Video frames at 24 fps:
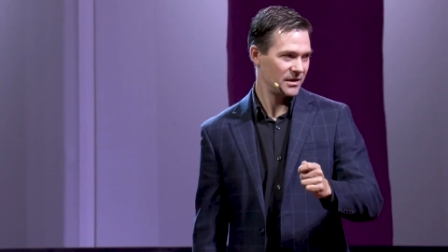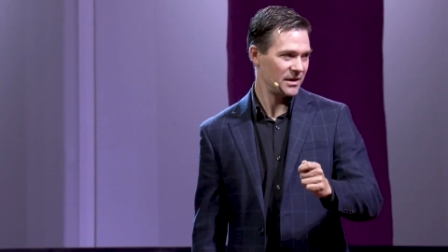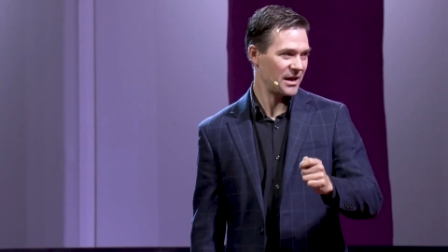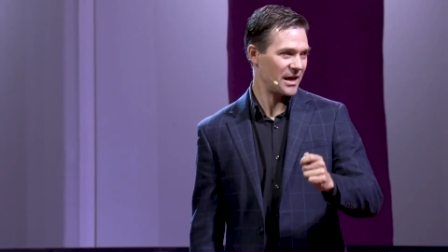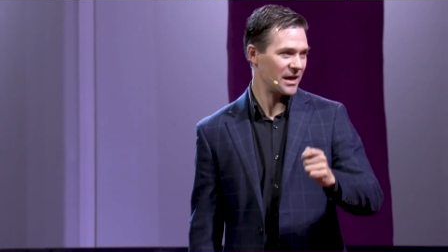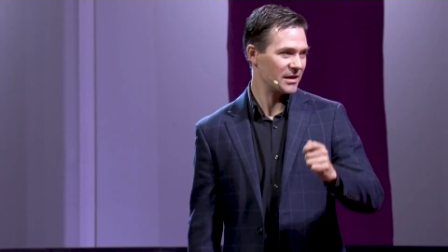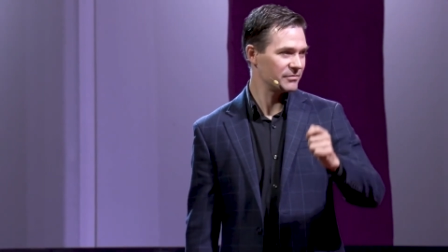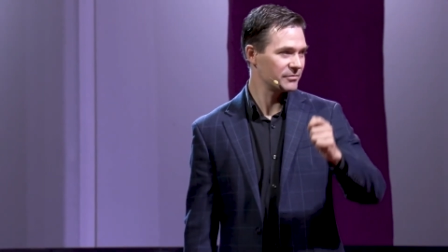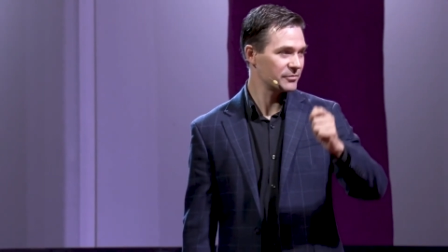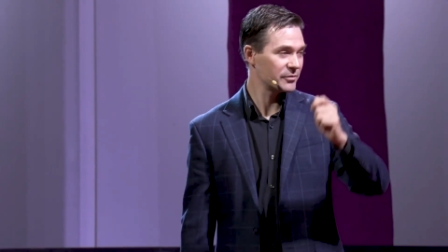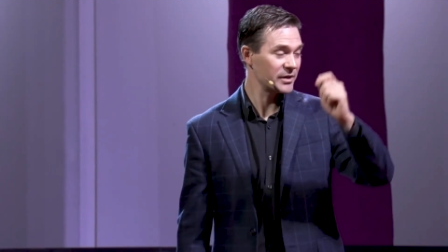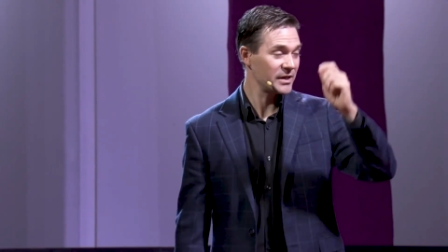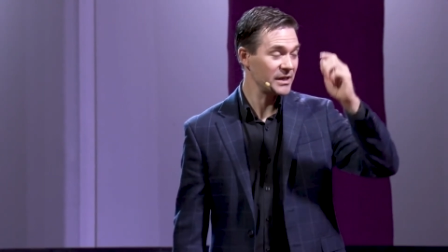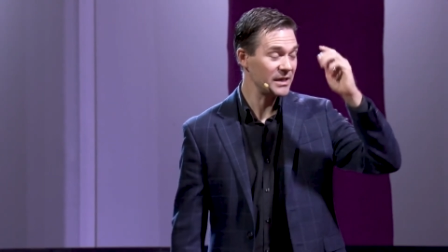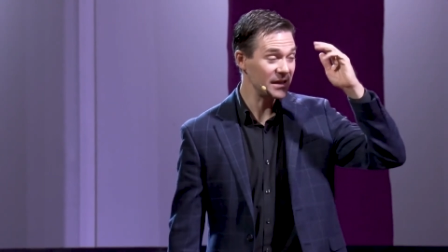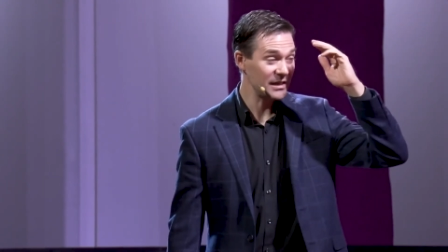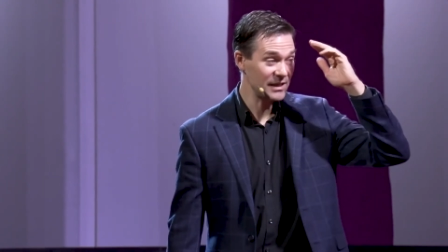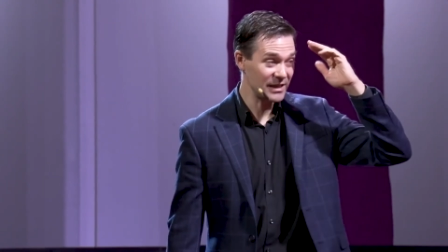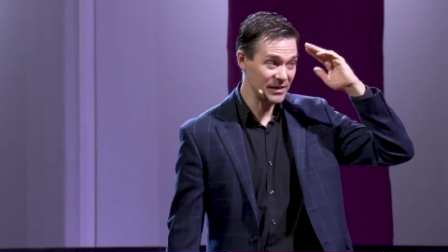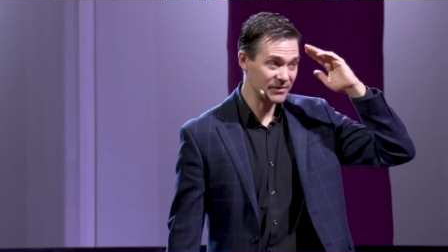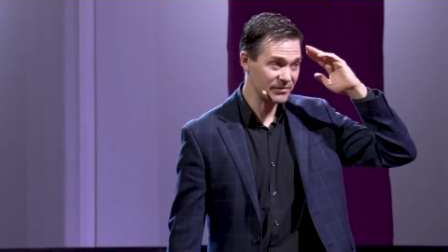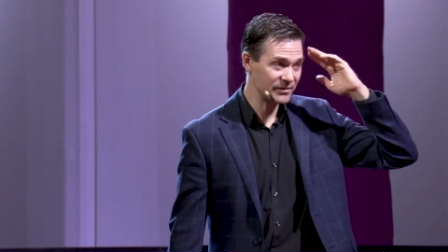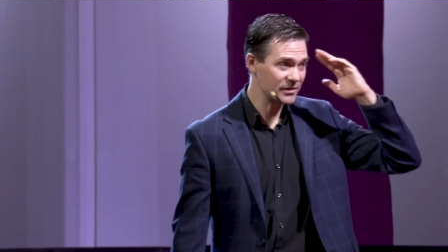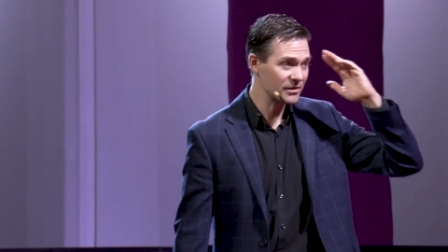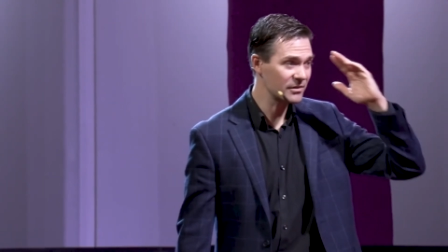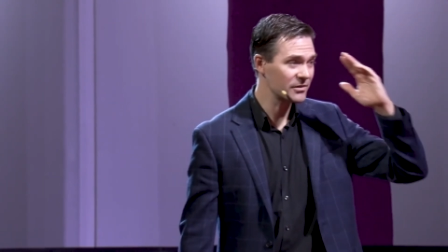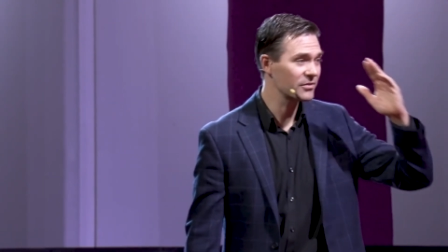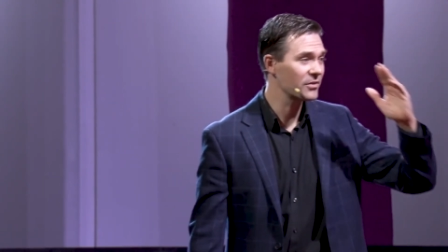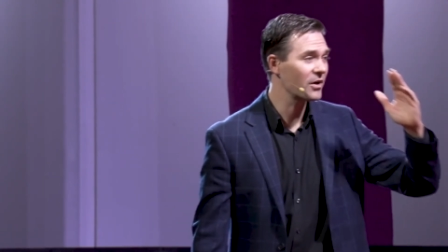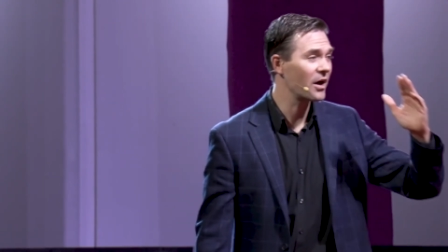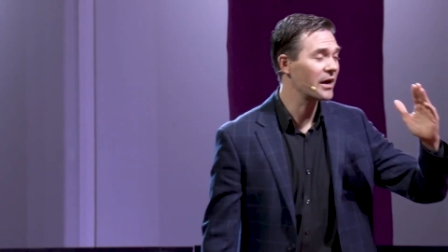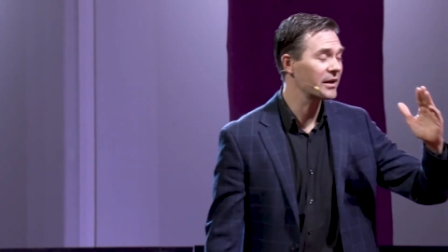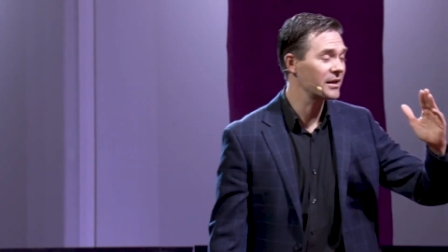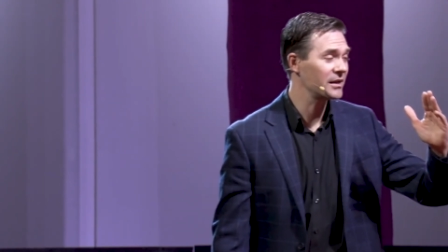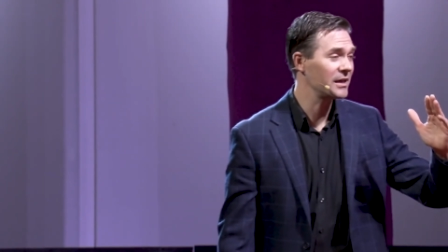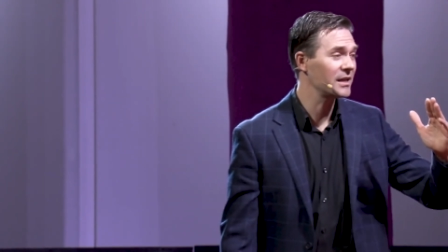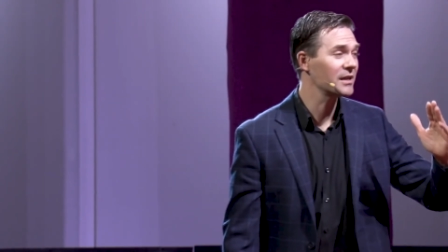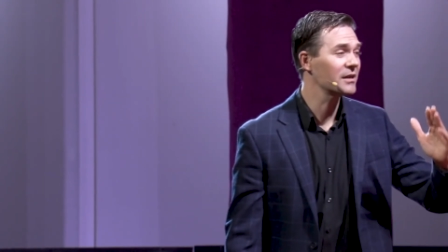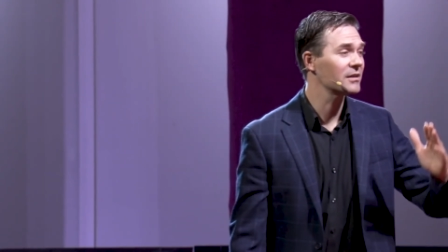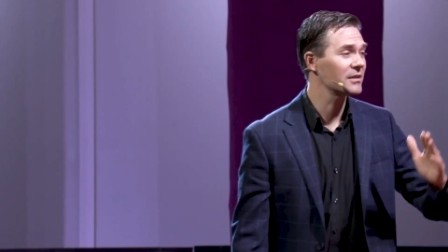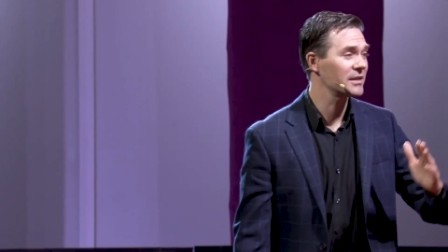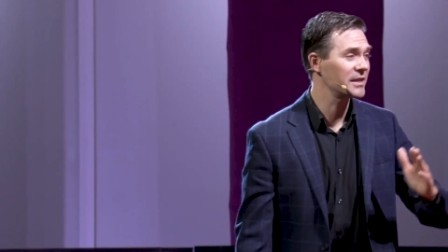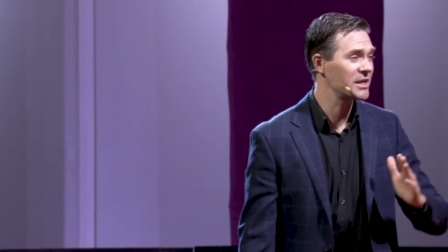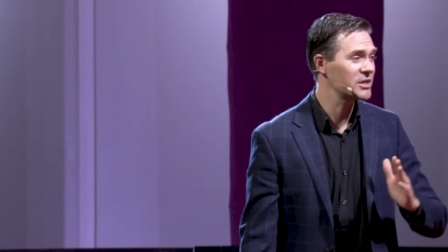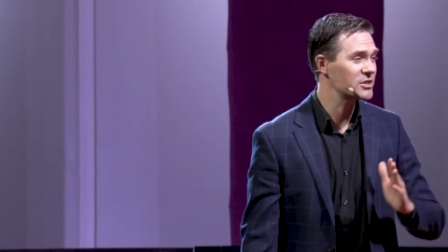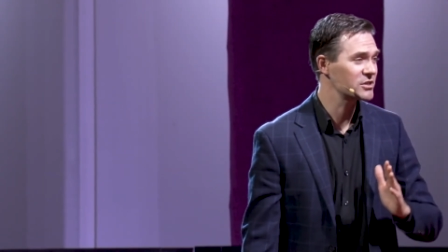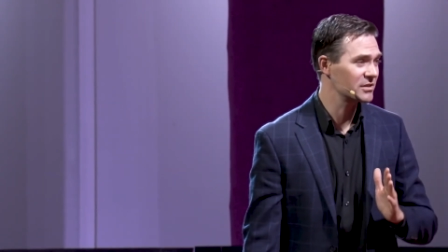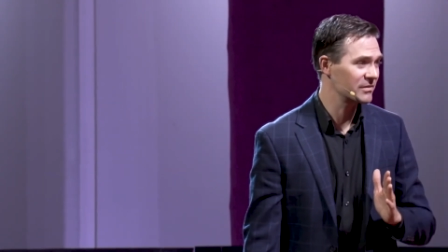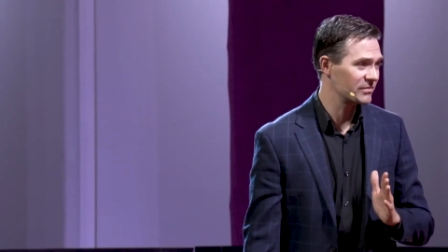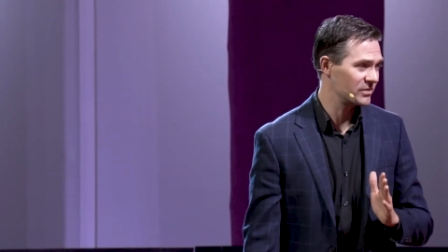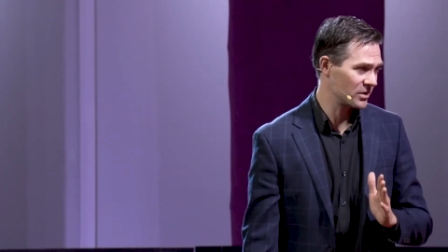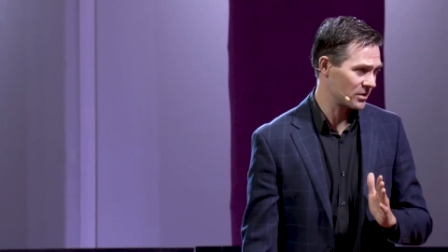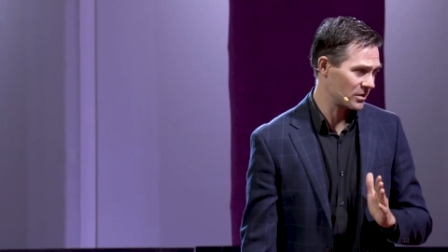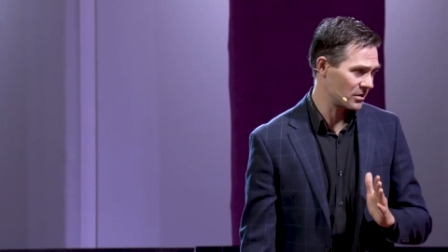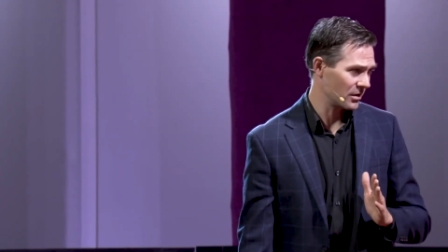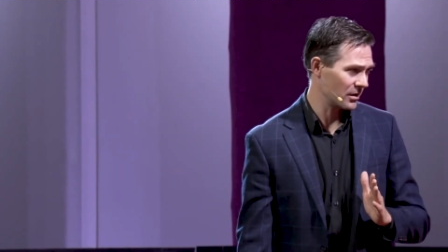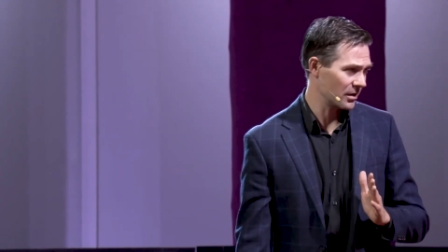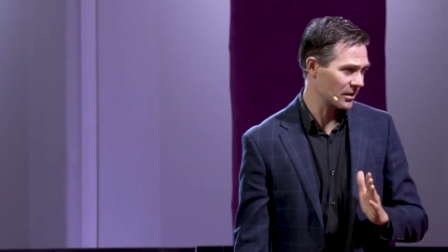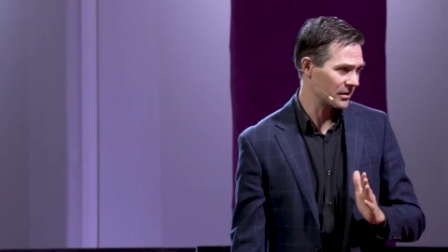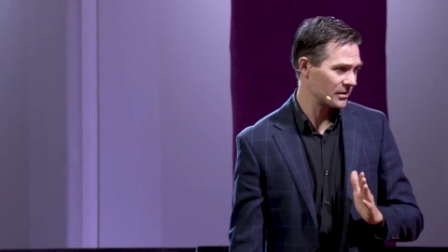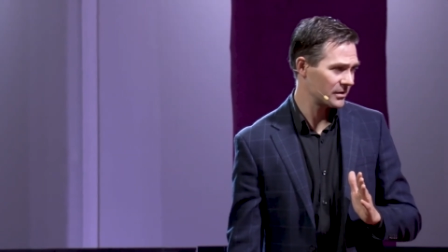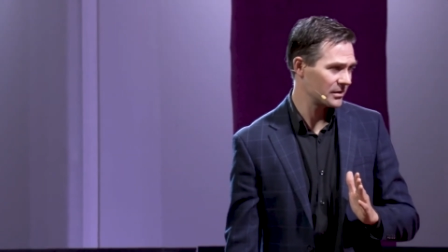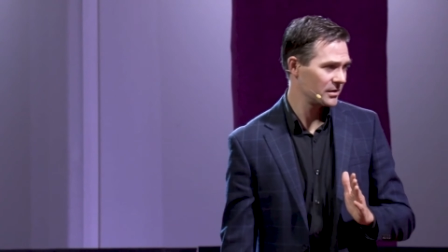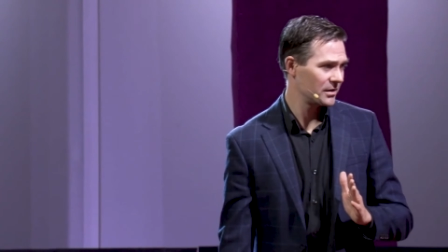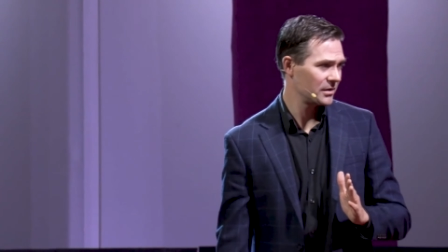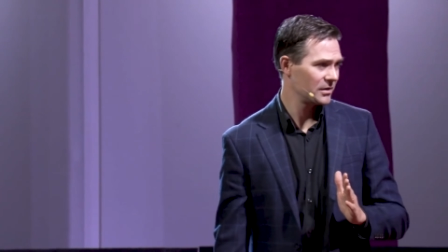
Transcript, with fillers: every even thought and inclination of the heart